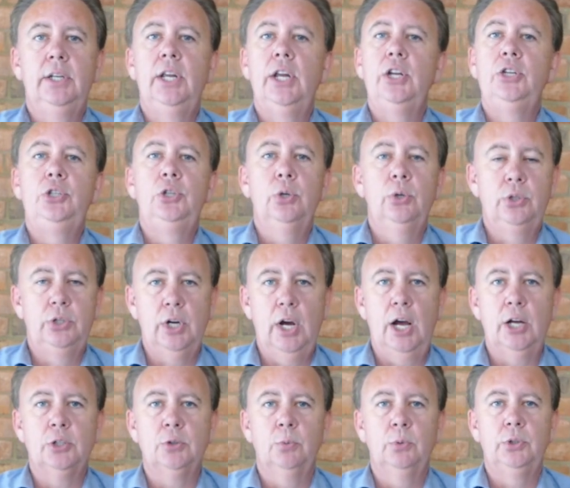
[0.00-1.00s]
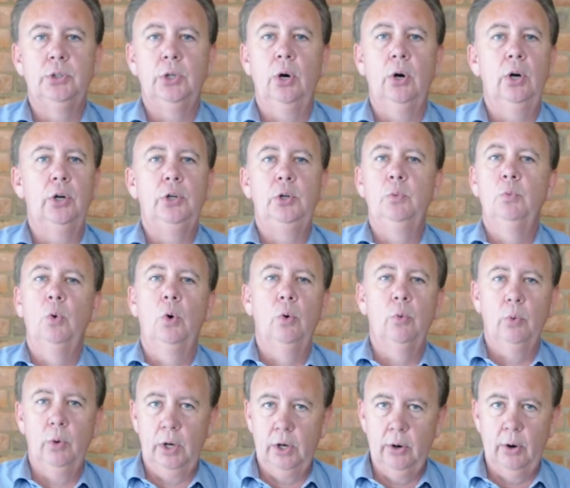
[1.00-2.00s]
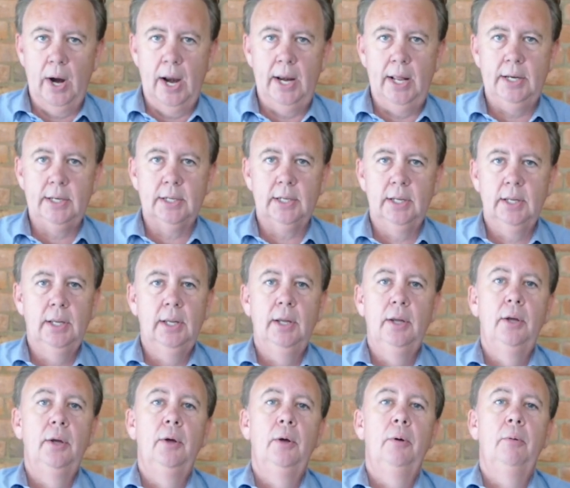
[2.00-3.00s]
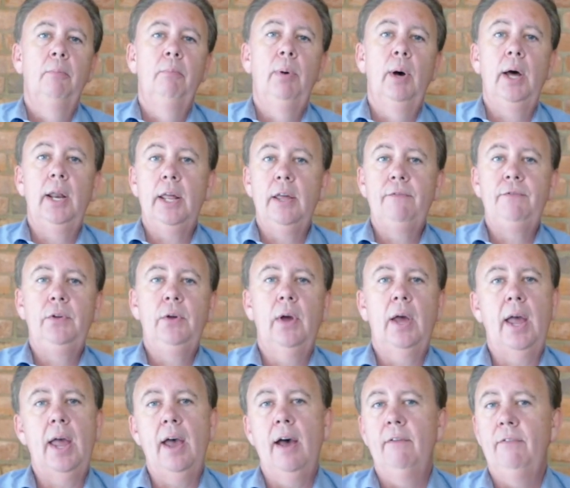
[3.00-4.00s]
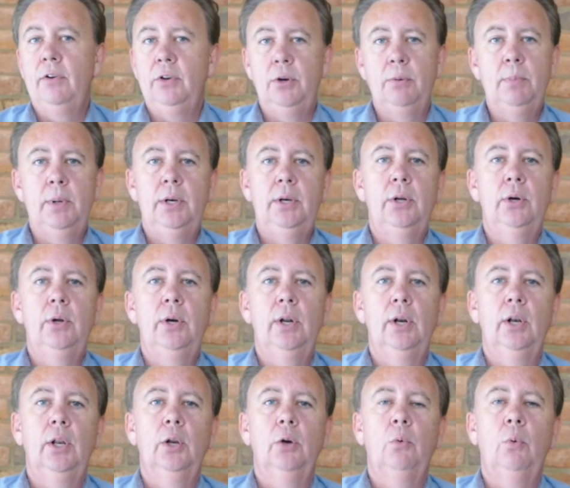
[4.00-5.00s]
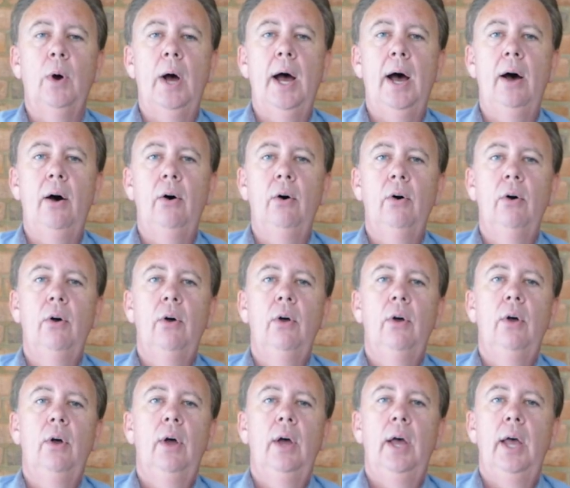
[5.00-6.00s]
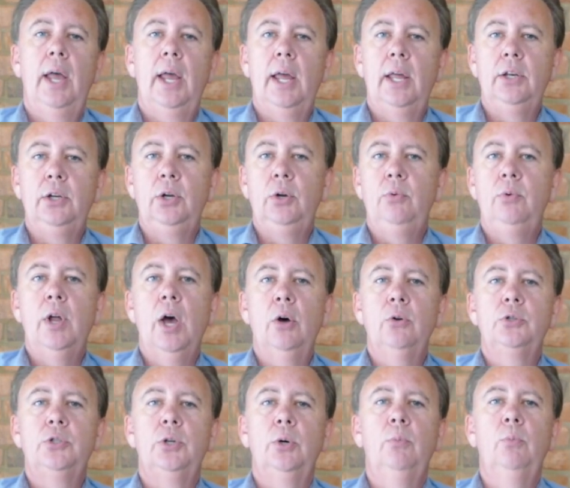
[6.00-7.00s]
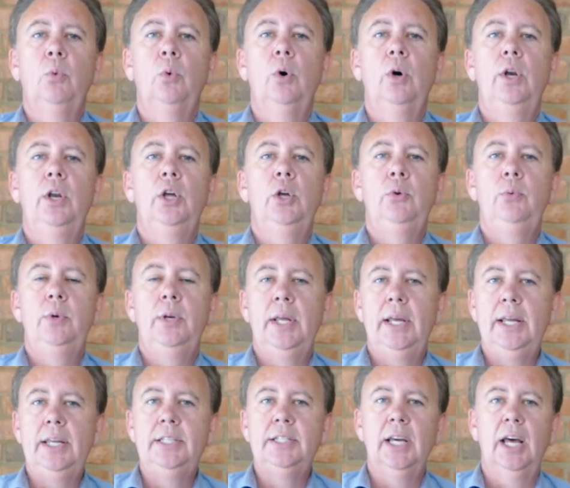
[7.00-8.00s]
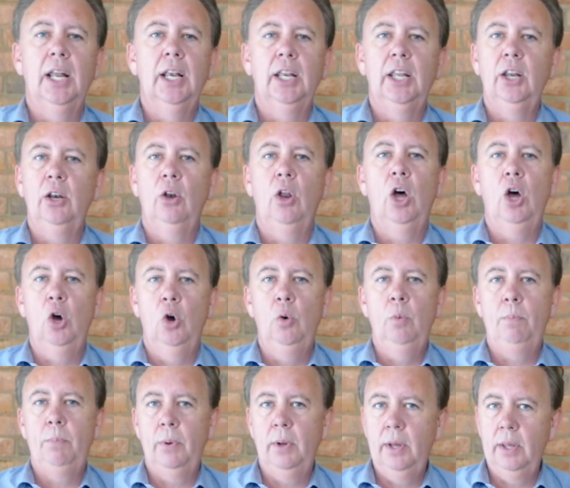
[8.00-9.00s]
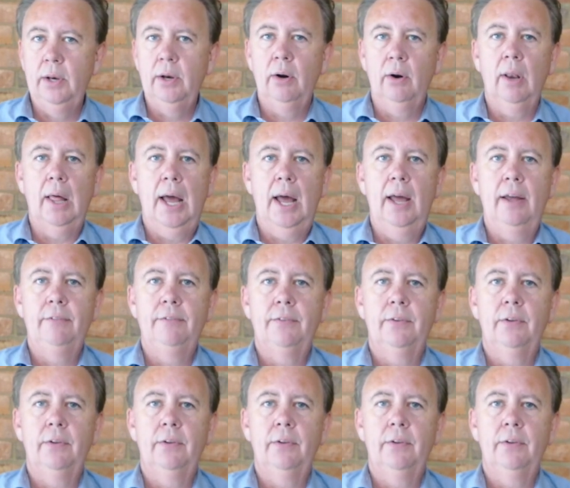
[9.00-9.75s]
get you a Joshua jar. You won't regret it. But if you have and you've been doing it a little while and you know someone who needs a little hope in their life,